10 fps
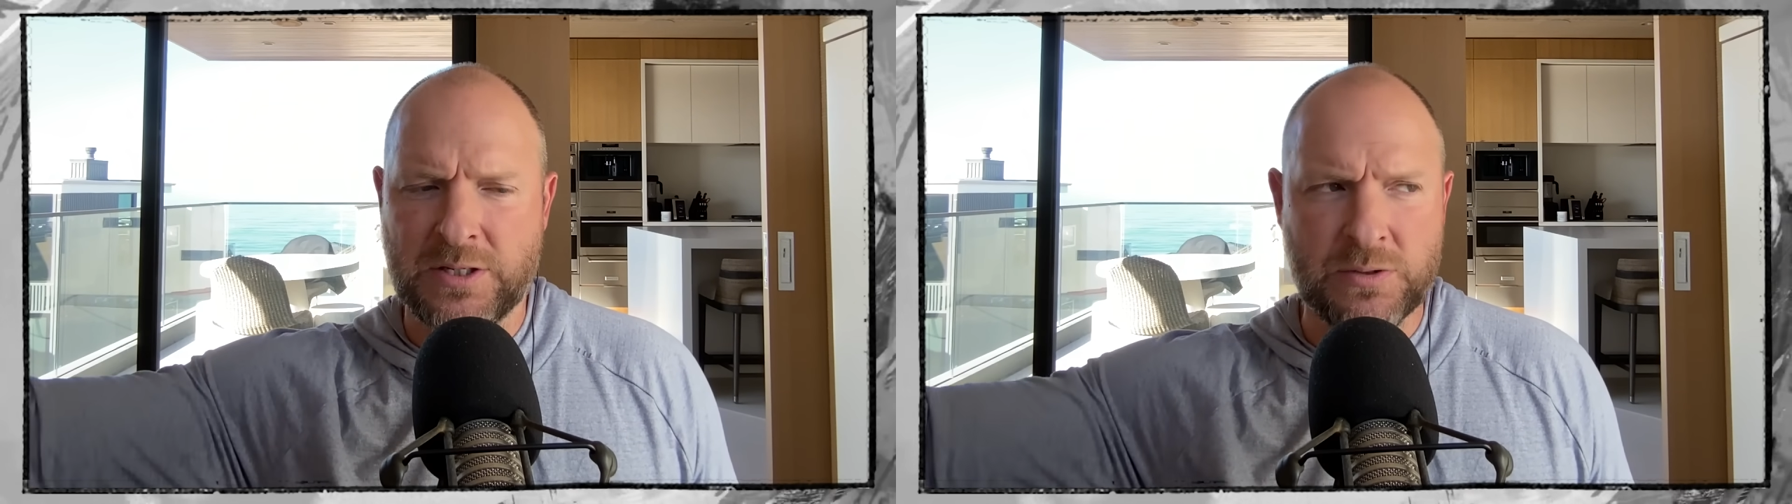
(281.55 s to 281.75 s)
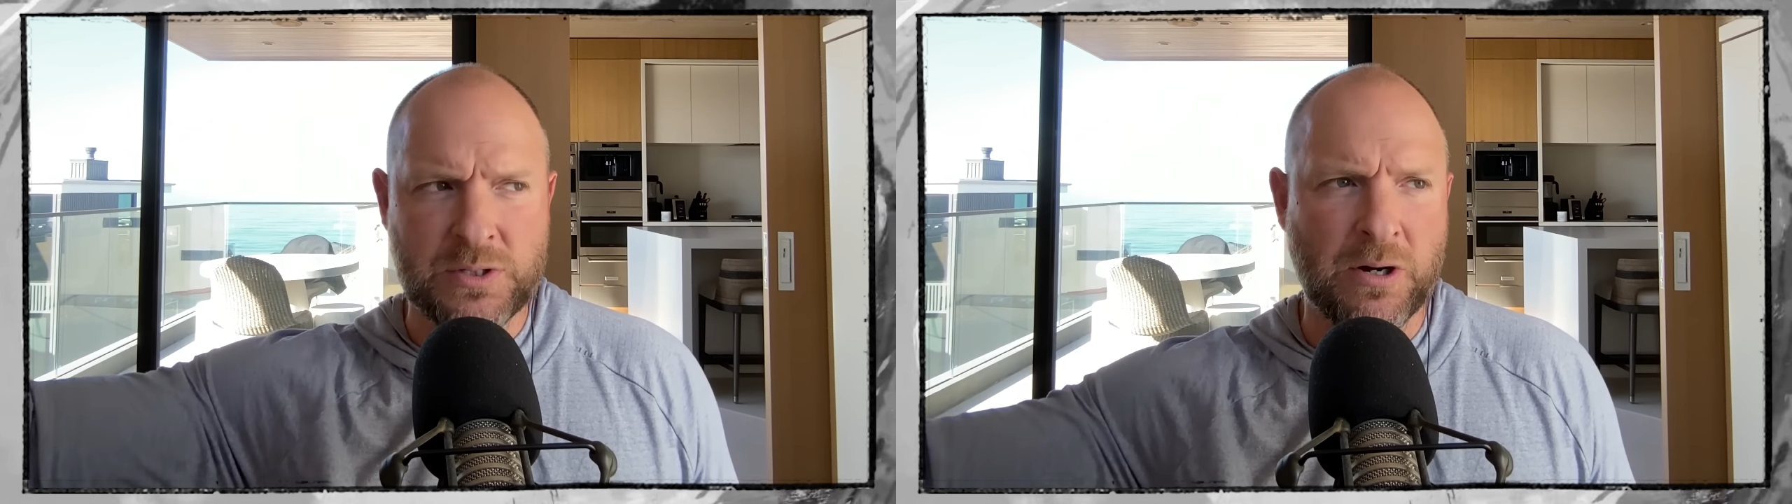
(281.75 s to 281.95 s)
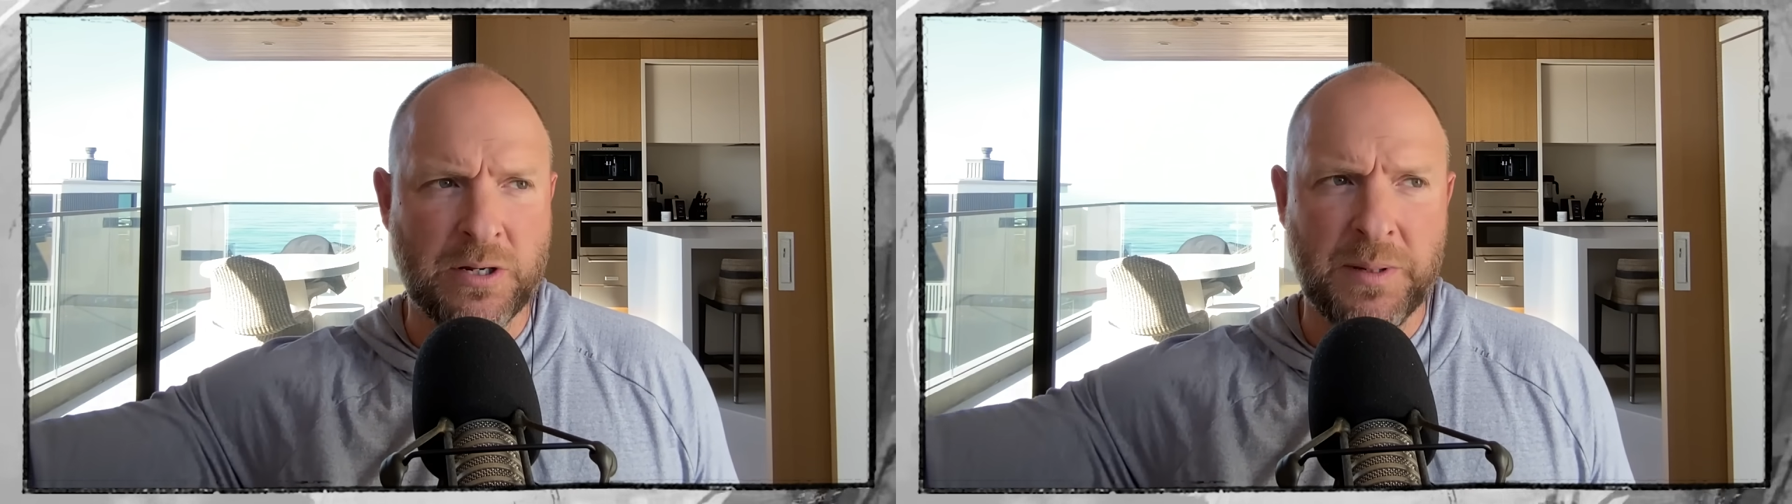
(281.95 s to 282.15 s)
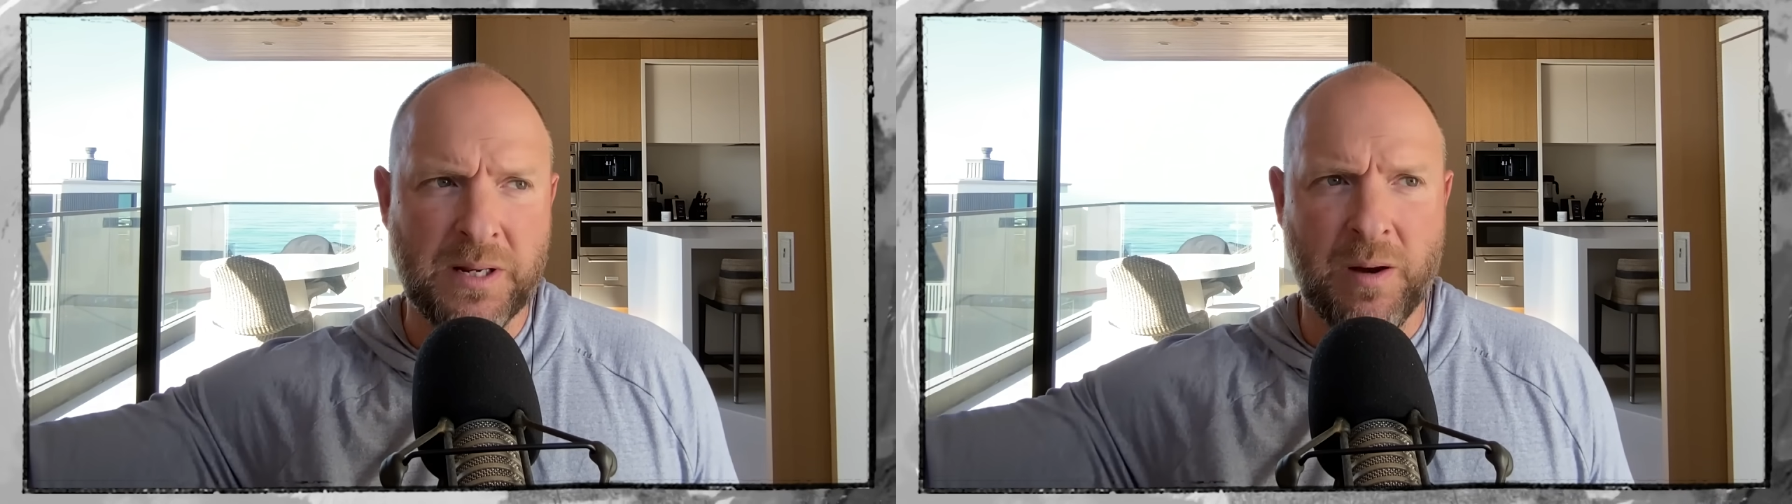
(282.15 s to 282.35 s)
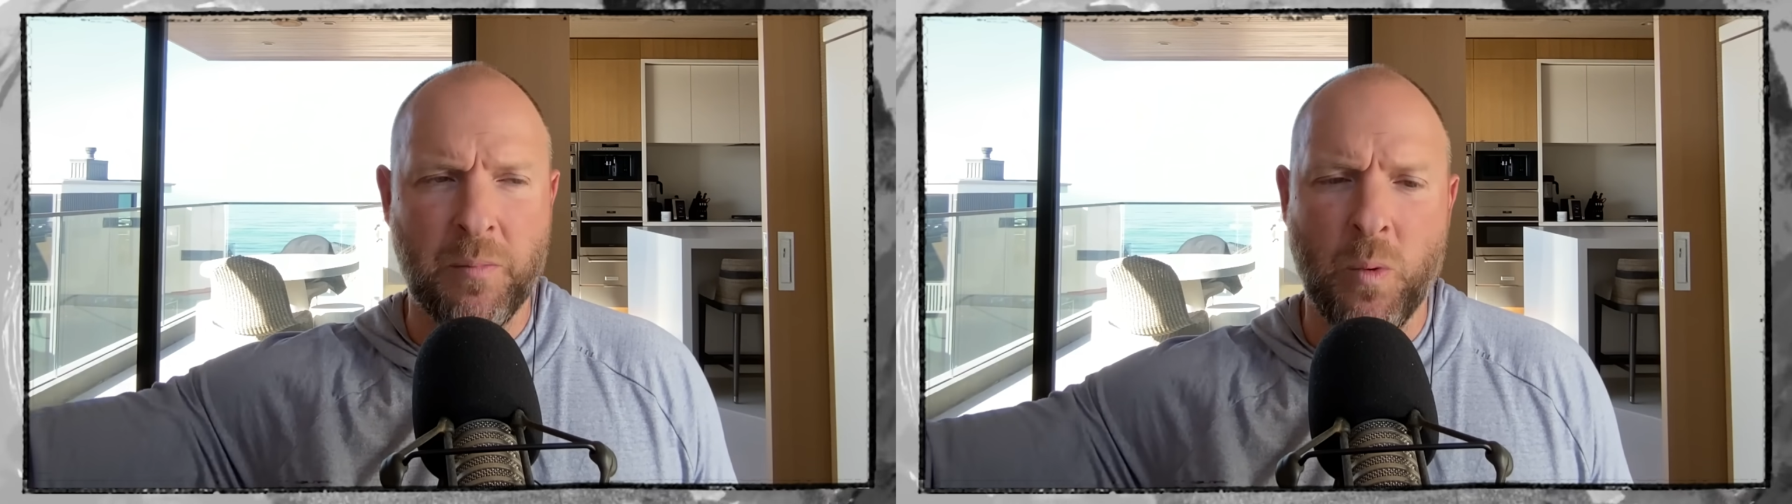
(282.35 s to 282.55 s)
you start to
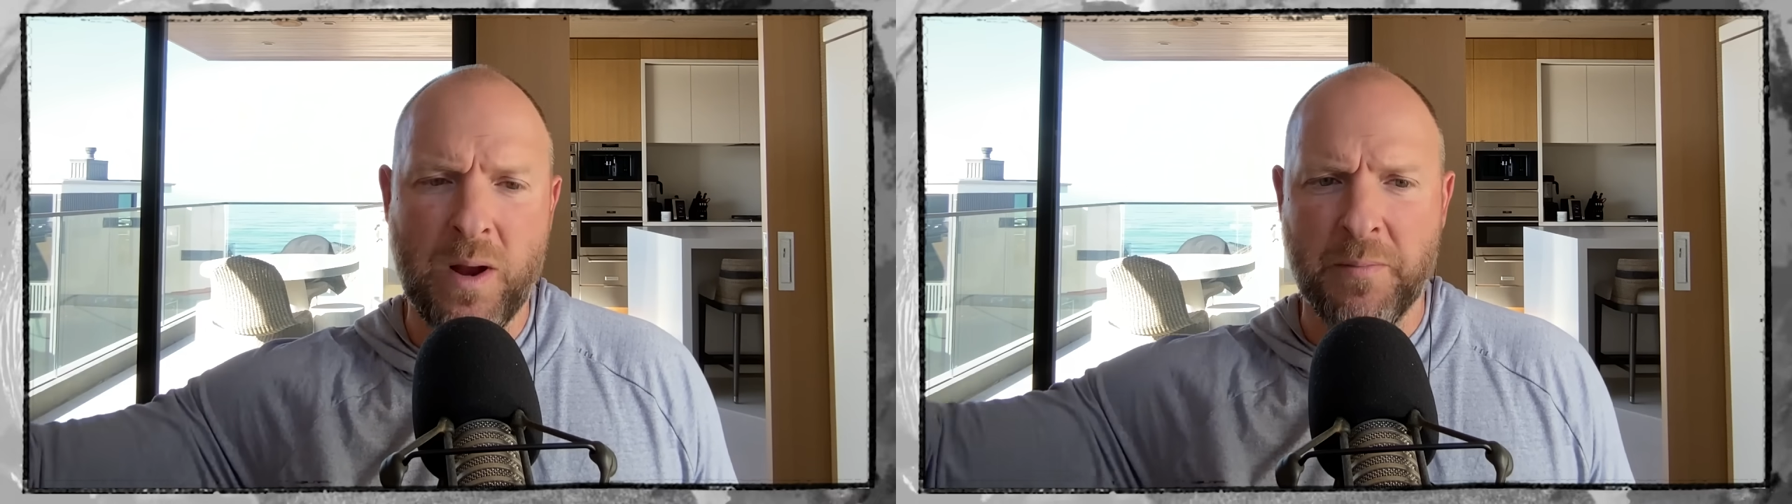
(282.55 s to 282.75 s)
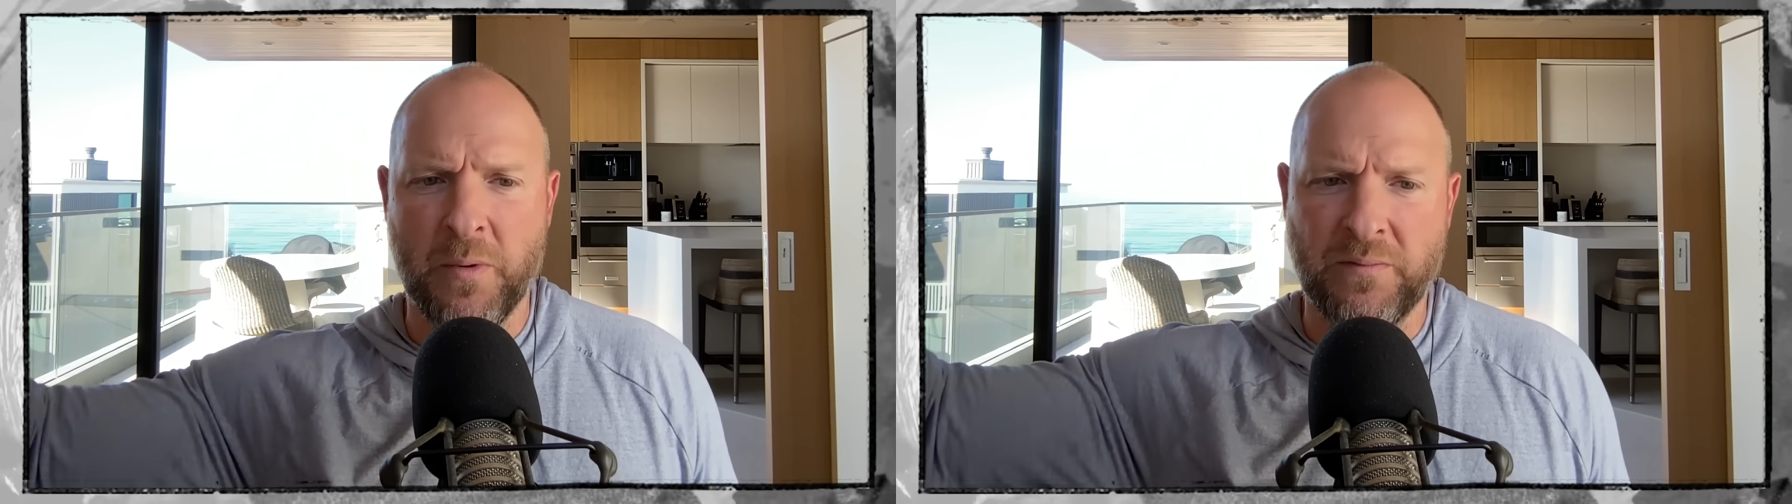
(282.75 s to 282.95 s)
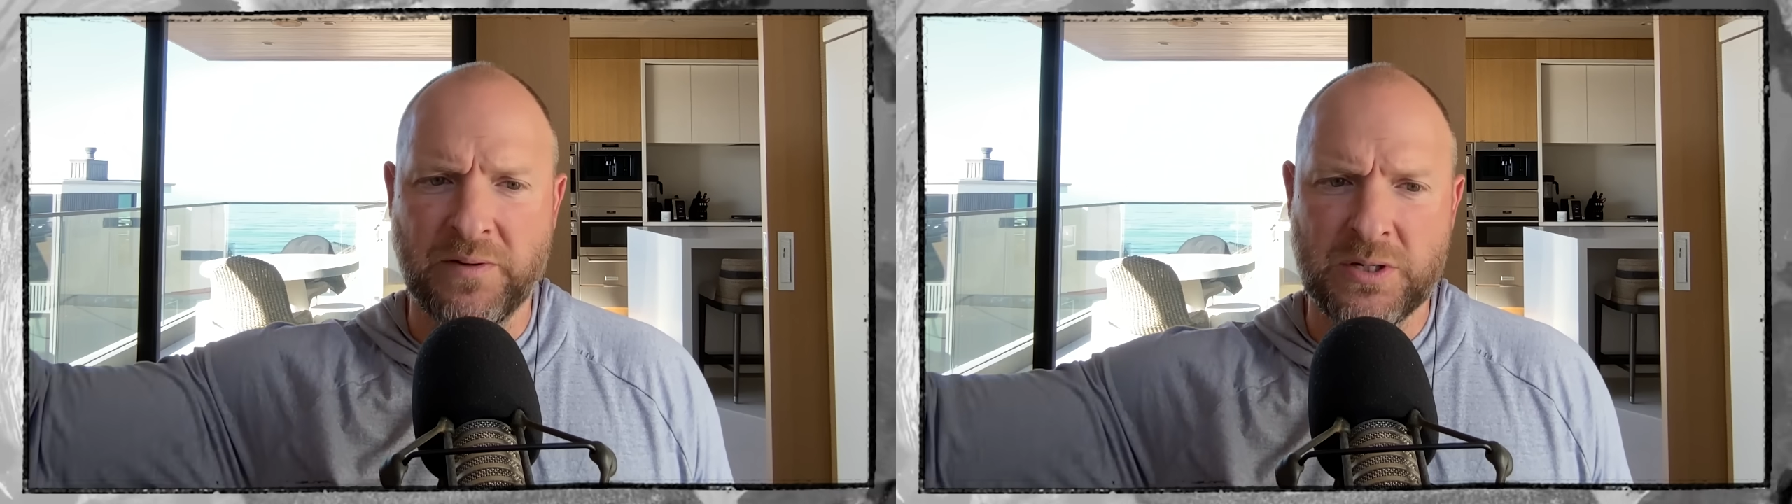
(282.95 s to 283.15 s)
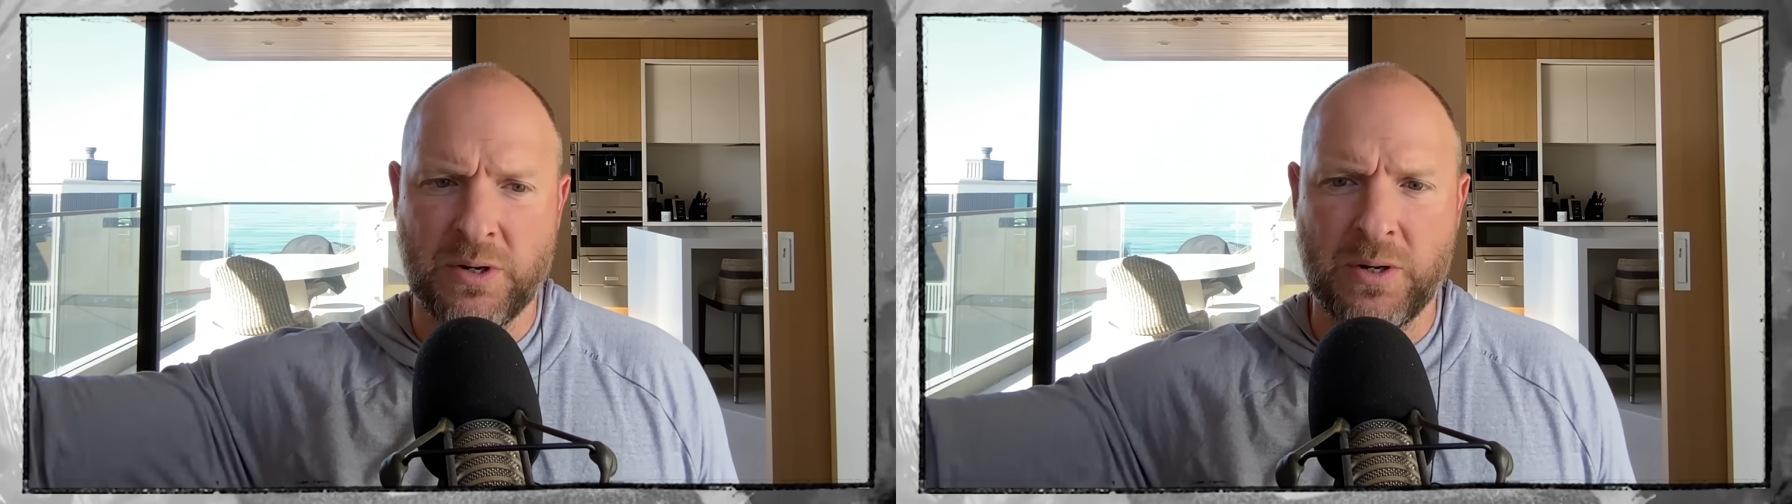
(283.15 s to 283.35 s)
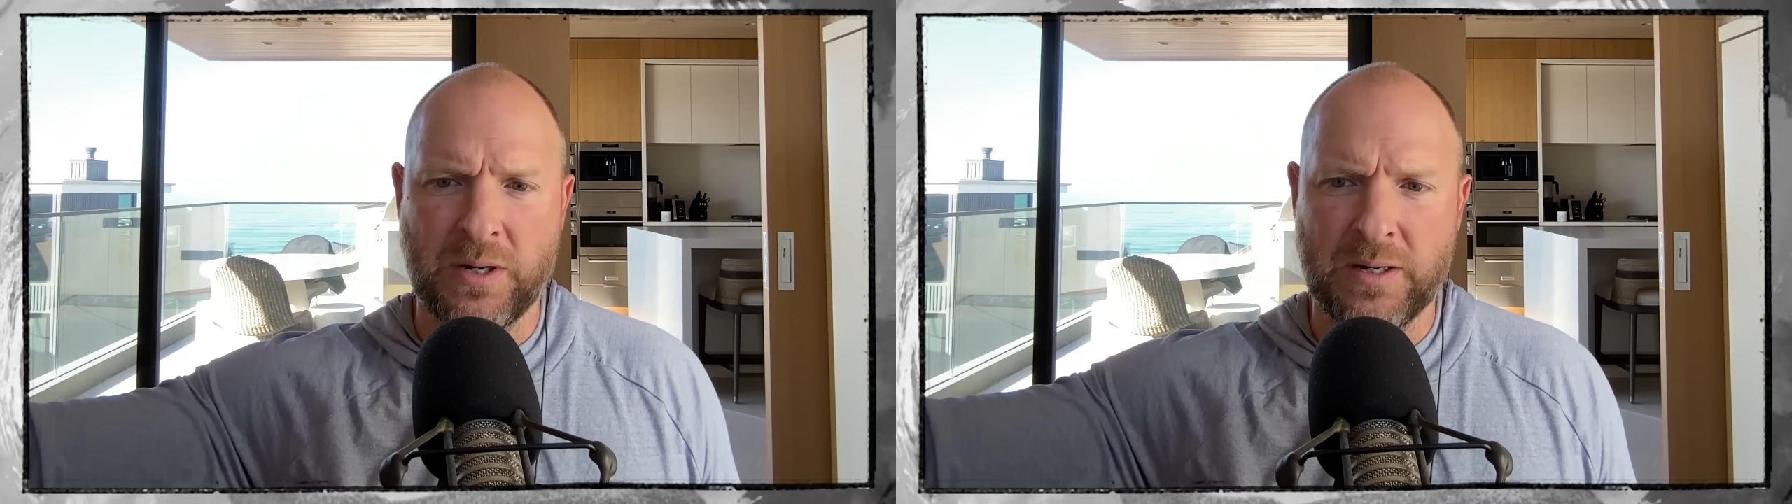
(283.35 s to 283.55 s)
become way more of a
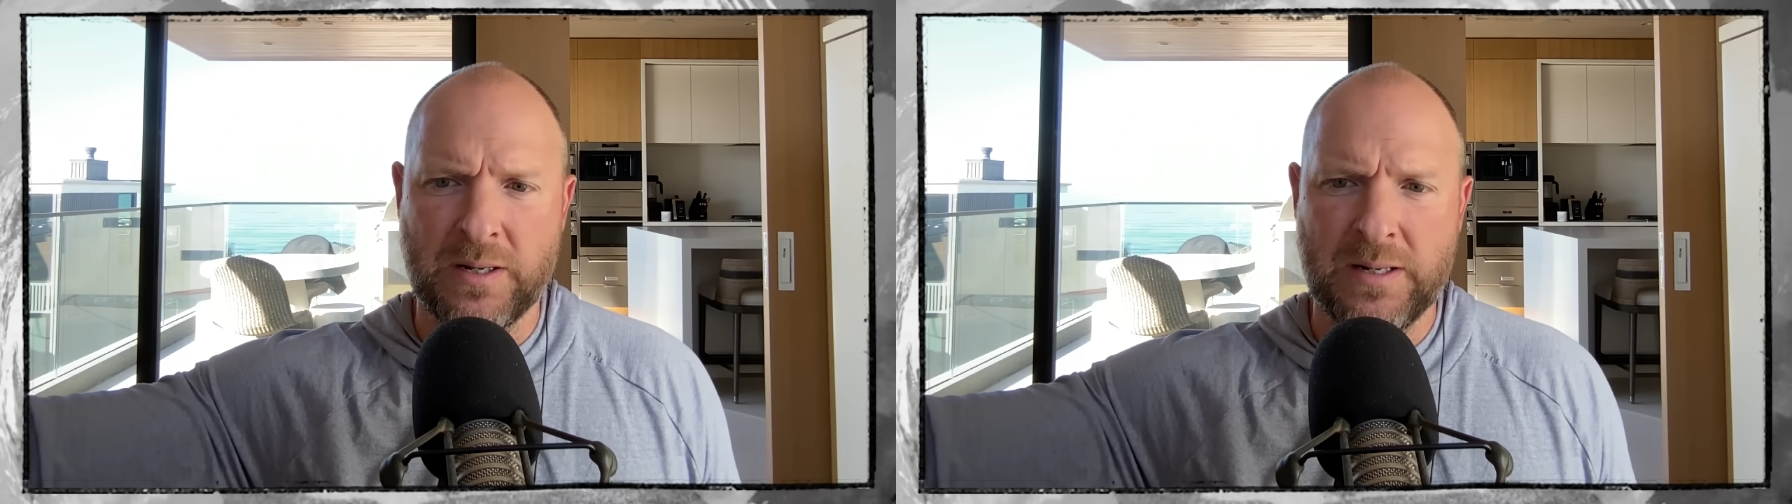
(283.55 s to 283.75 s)
target.